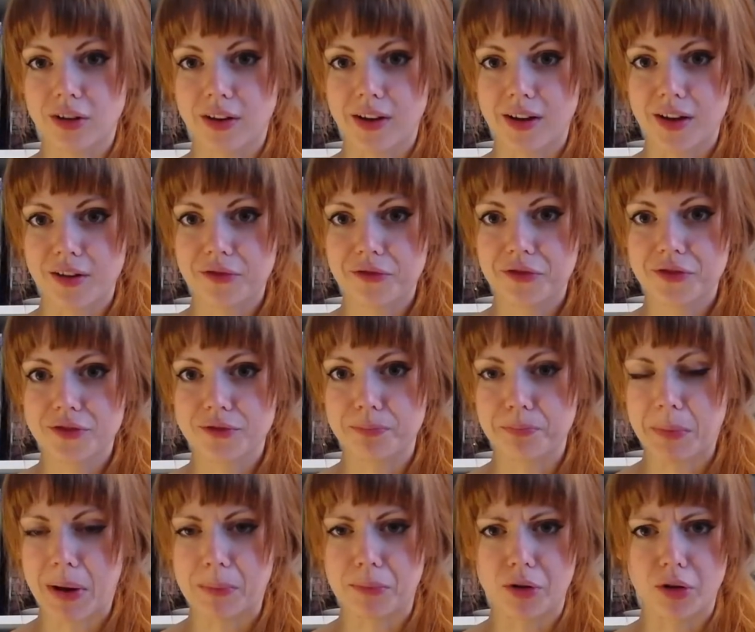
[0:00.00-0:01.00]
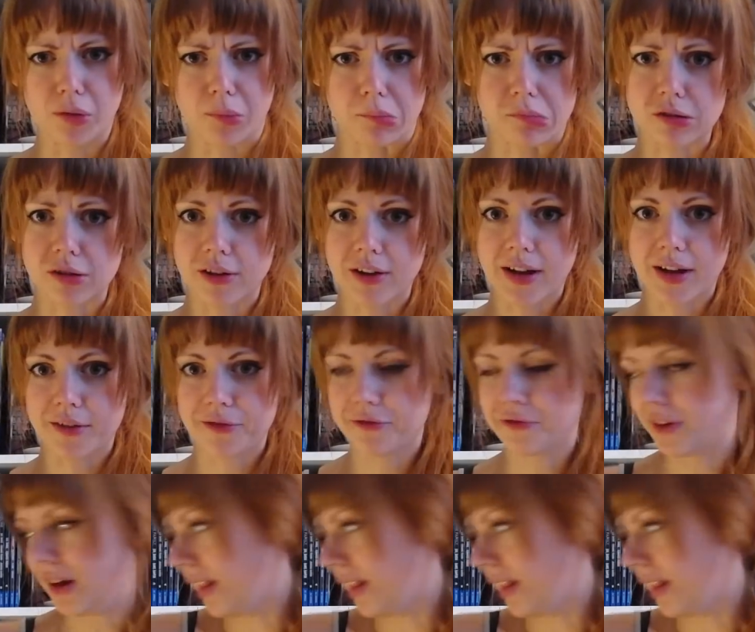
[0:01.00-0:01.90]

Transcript: enough, memorable enough, I